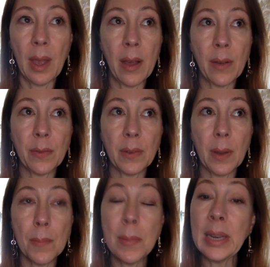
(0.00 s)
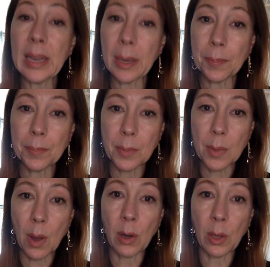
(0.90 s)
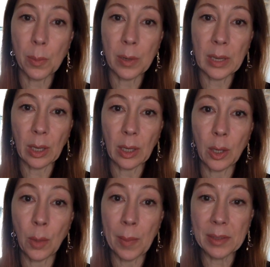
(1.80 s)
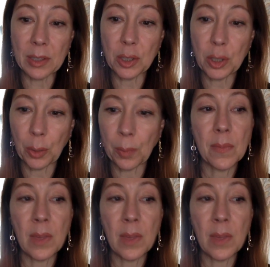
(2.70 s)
of medium are you putting your message to?